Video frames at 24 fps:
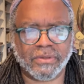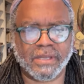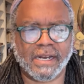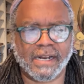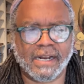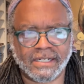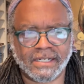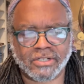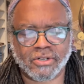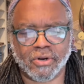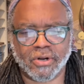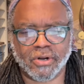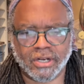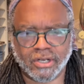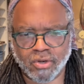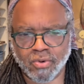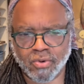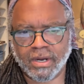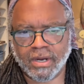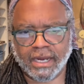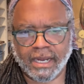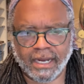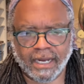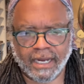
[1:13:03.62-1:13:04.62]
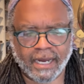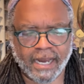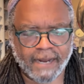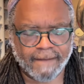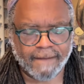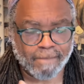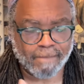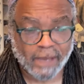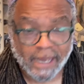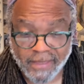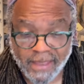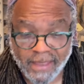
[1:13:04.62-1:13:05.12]
felt and I started doing it
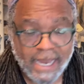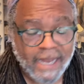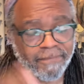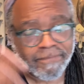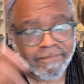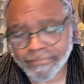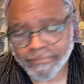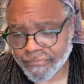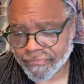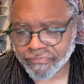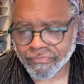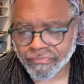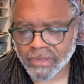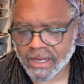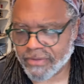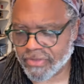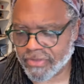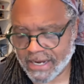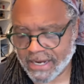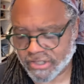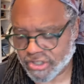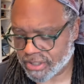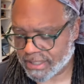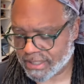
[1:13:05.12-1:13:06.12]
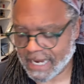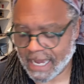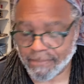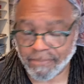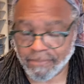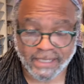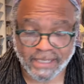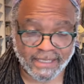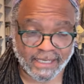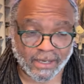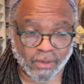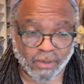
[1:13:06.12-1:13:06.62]
again. And then things
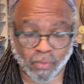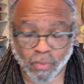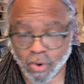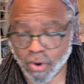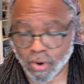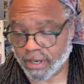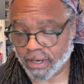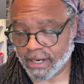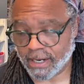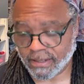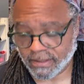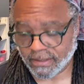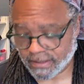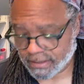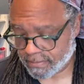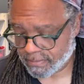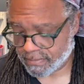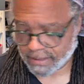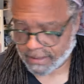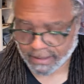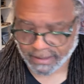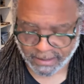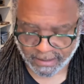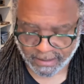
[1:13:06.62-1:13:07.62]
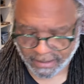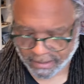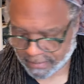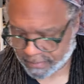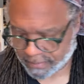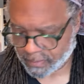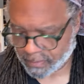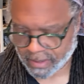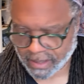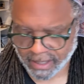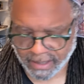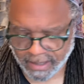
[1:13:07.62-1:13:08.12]
just got busy at work and
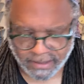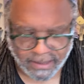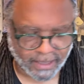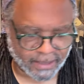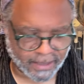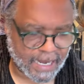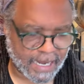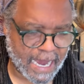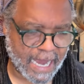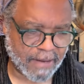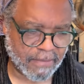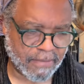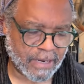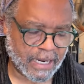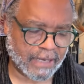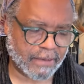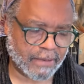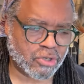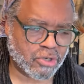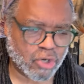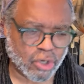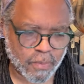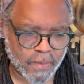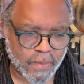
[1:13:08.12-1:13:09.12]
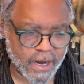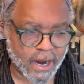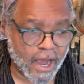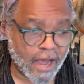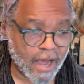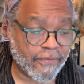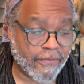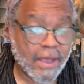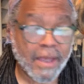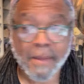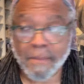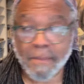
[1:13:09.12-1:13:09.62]
things like that. And that took
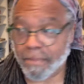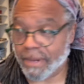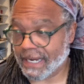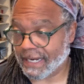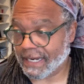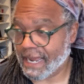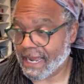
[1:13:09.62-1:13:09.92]
me off.